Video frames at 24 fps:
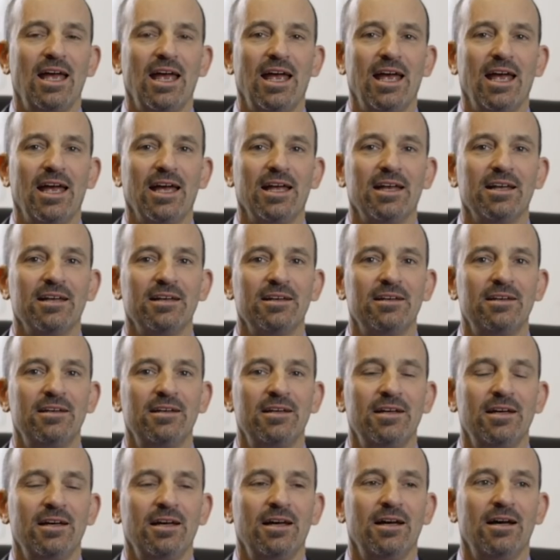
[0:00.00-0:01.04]
And
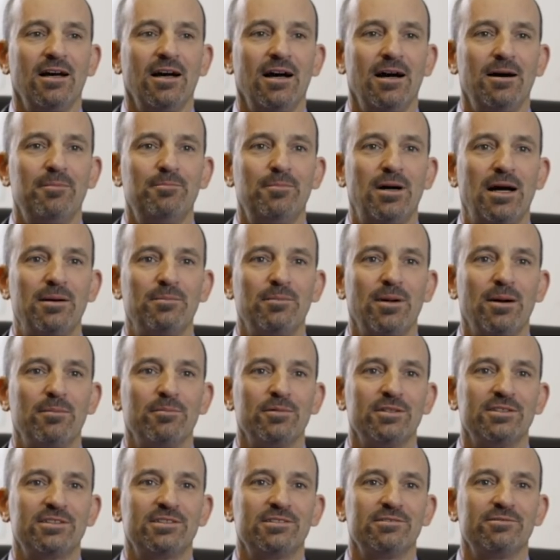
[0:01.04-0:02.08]
my
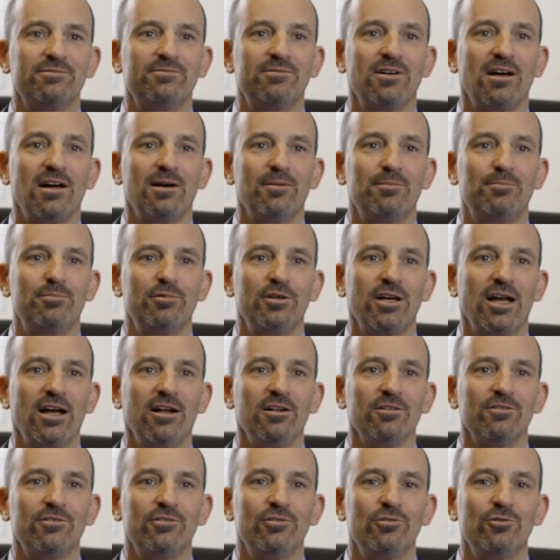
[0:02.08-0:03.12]
memories of
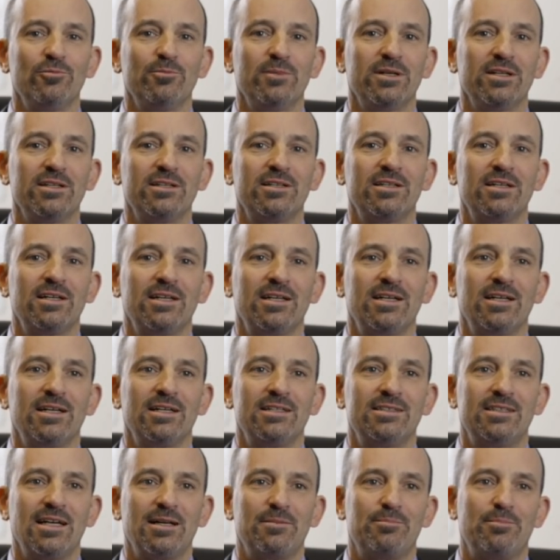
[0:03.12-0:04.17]
Brielle Newman
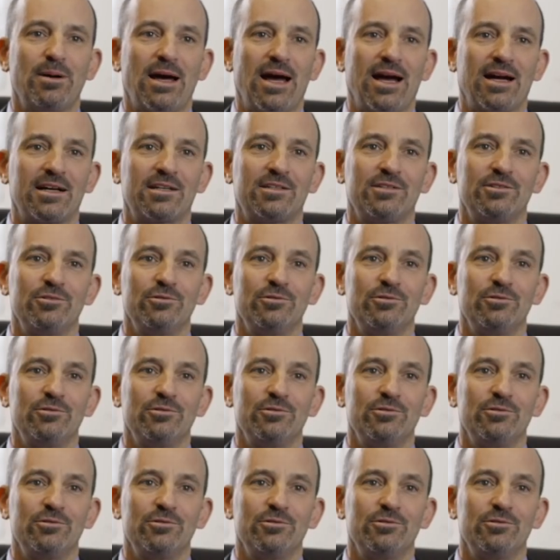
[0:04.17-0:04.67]
date back